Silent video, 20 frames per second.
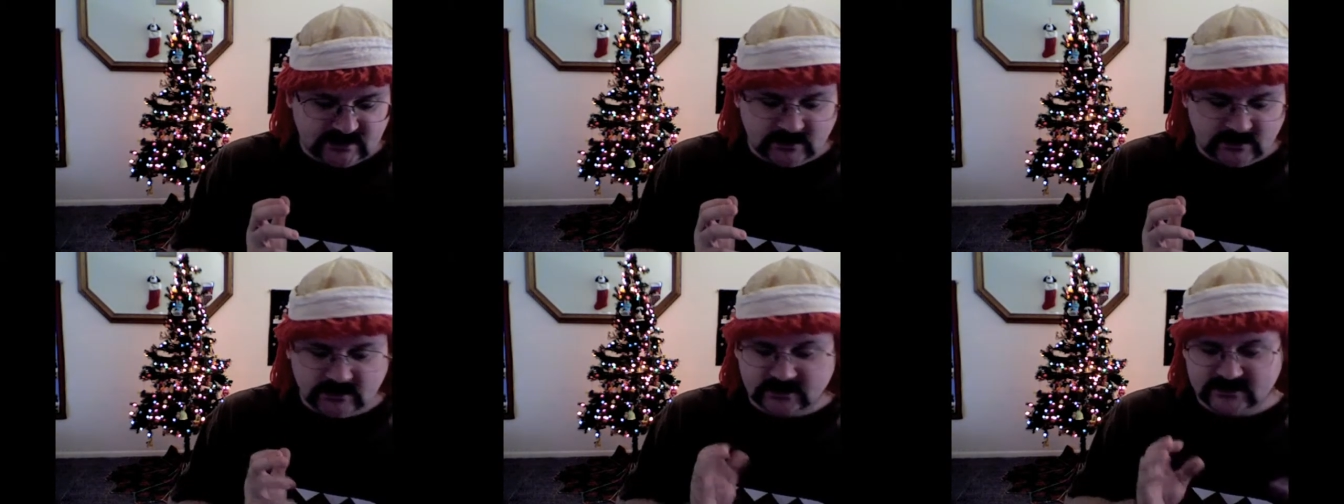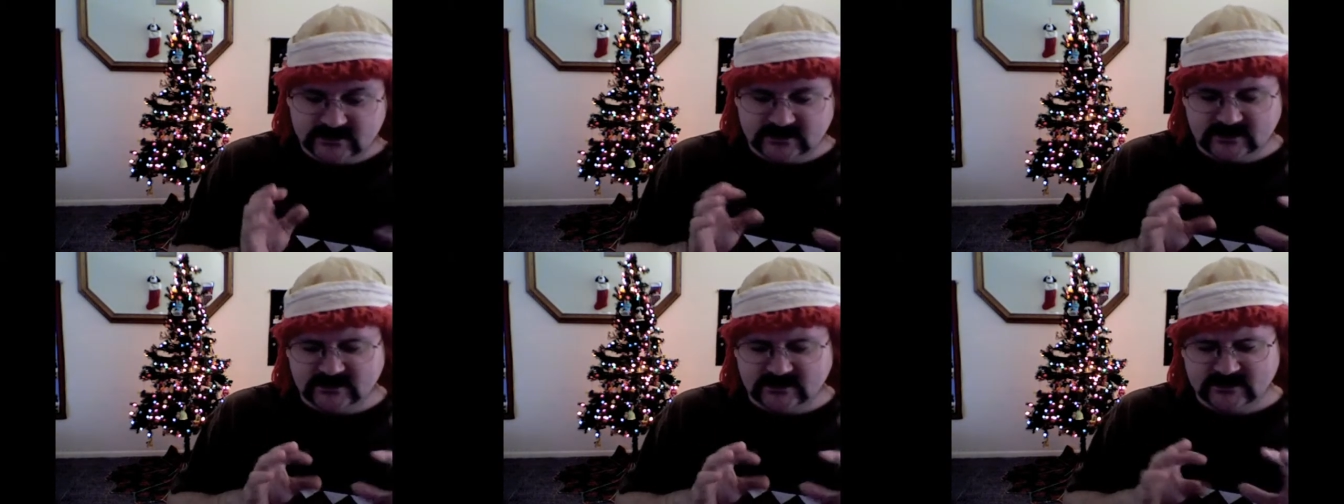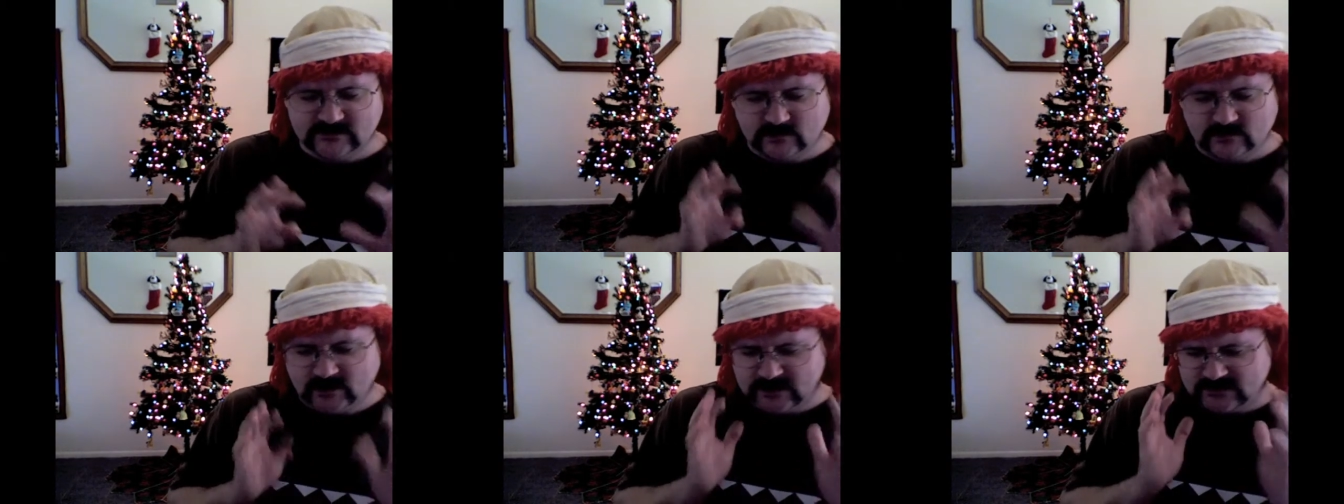this is
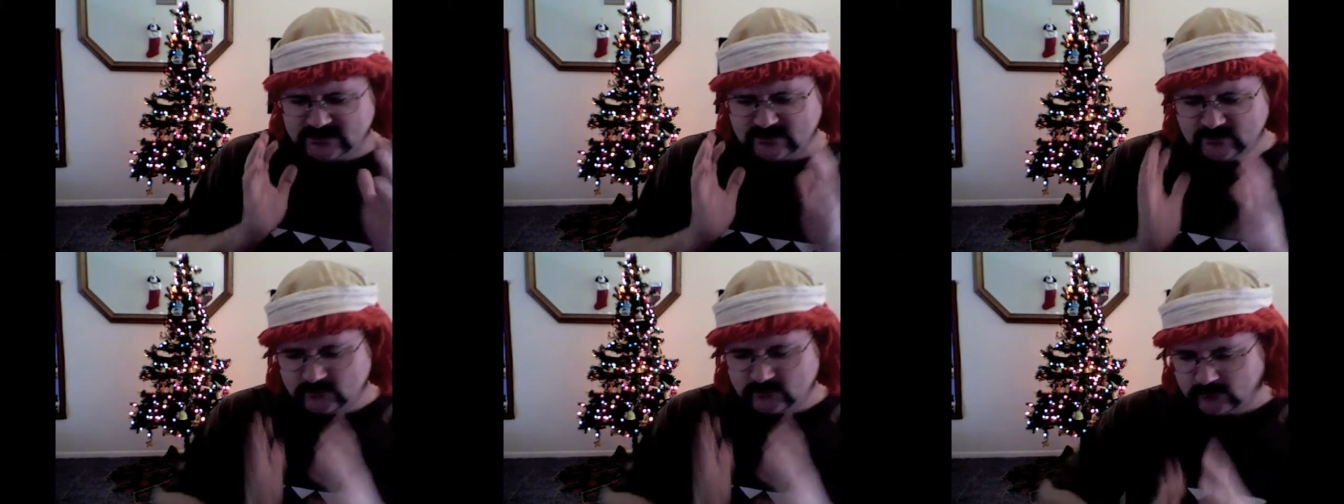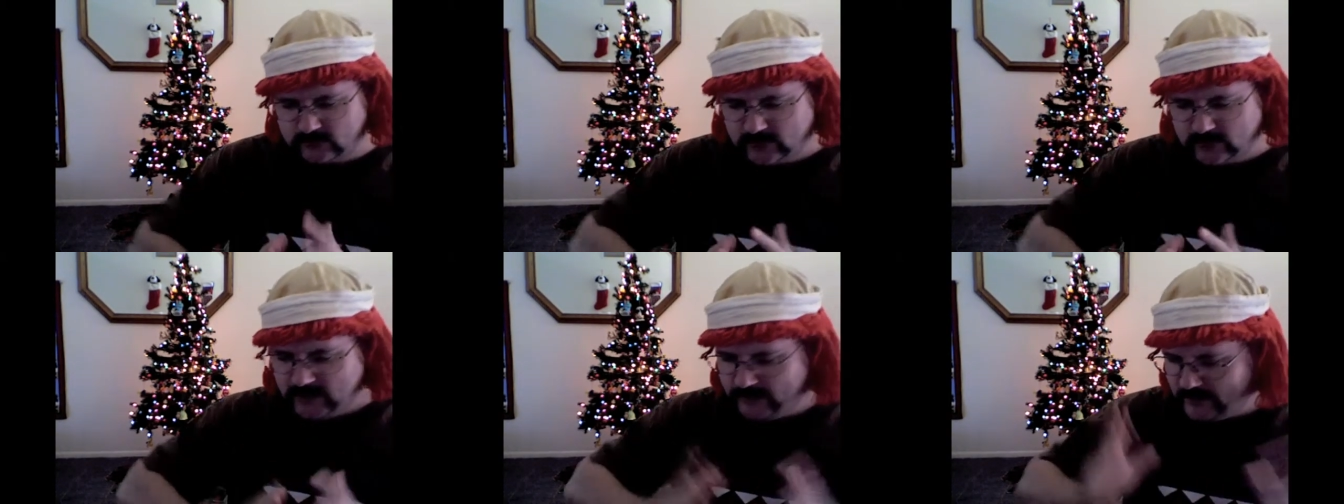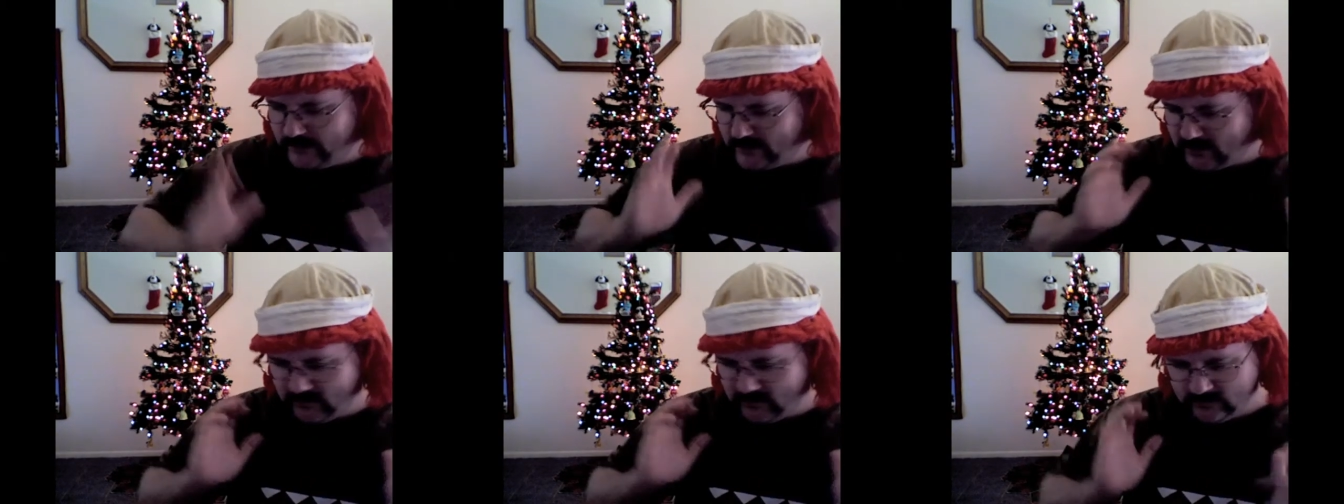where it gets
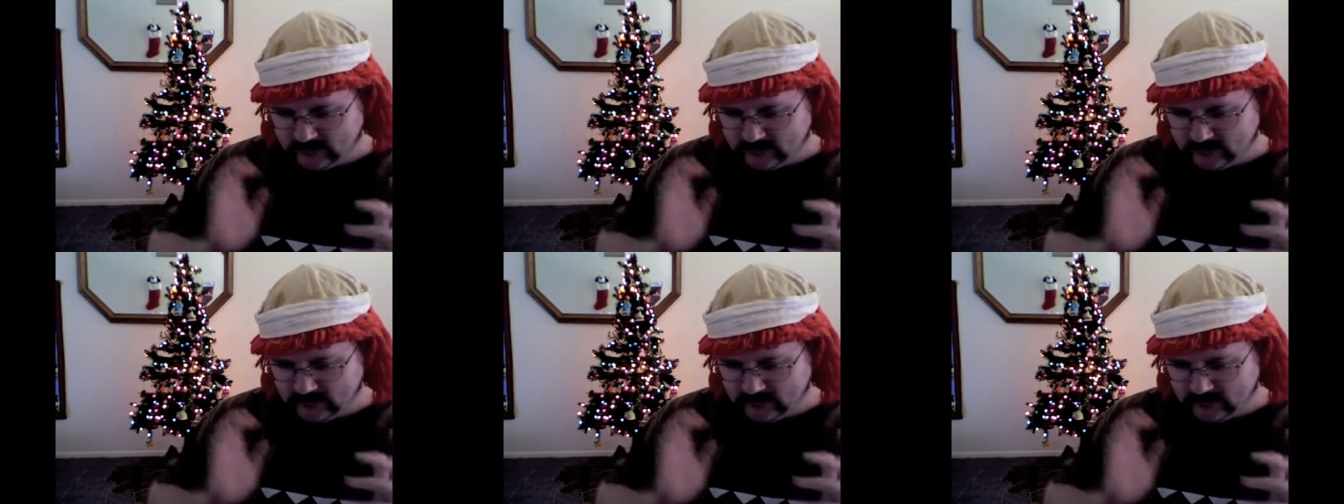creepy,